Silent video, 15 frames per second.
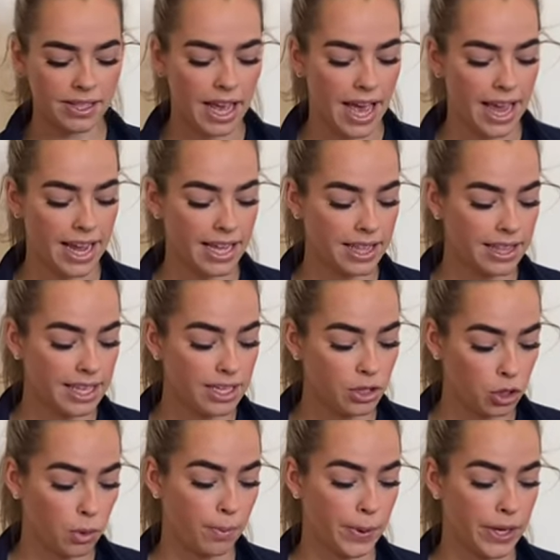say, these
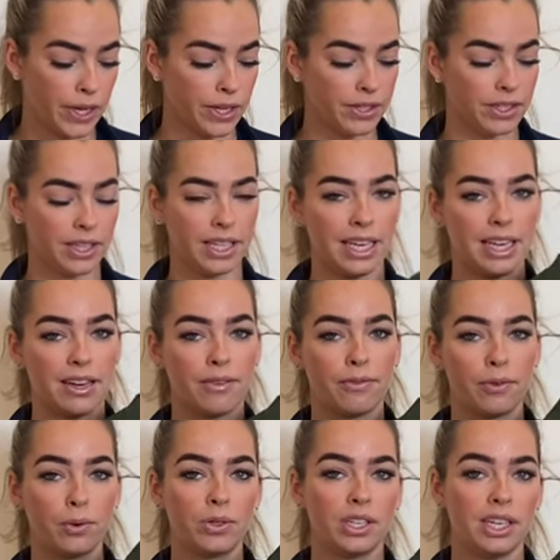joggers, the
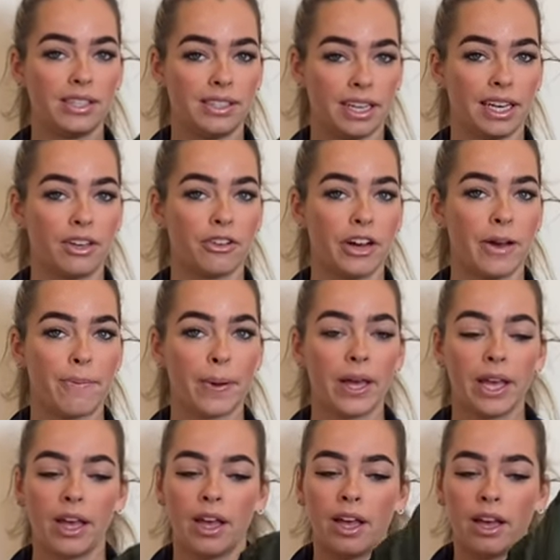full seat sticky grip,
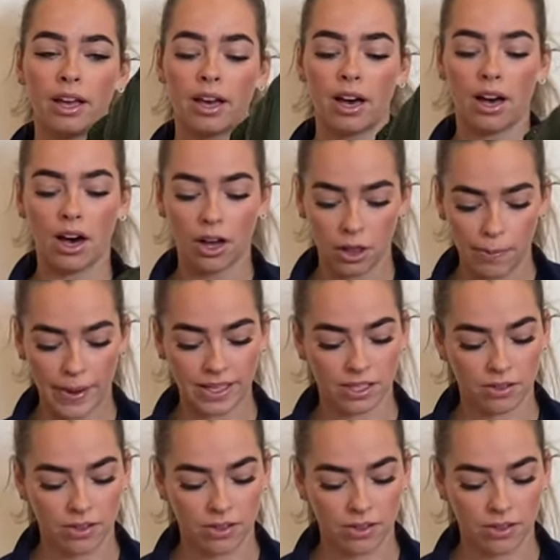are the best